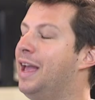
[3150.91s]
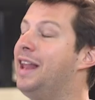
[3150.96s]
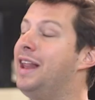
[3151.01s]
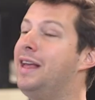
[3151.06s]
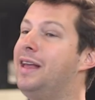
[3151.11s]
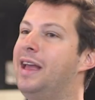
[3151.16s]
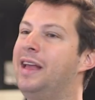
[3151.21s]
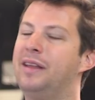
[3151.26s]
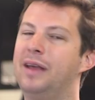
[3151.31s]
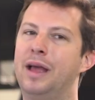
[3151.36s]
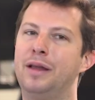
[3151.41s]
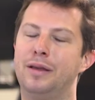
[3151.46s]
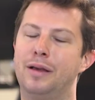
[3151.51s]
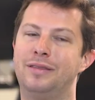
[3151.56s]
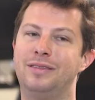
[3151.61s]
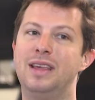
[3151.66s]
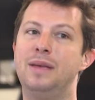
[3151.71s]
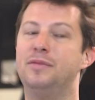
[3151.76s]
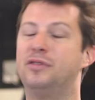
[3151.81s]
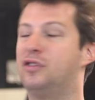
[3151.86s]
It, it, it, it
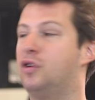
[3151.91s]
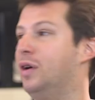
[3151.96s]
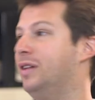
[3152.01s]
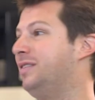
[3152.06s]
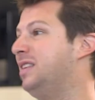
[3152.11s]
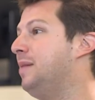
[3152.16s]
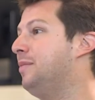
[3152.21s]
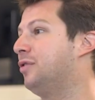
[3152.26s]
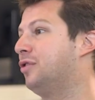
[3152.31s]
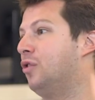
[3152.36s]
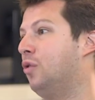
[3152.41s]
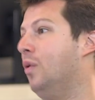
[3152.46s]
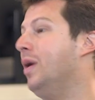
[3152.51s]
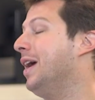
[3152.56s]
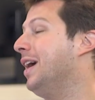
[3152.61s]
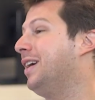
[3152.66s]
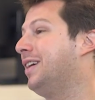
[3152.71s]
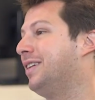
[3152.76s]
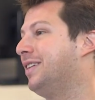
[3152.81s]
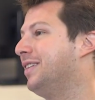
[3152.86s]
seems, started, seems
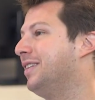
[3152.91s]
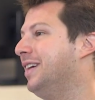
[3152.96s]
quick. Like.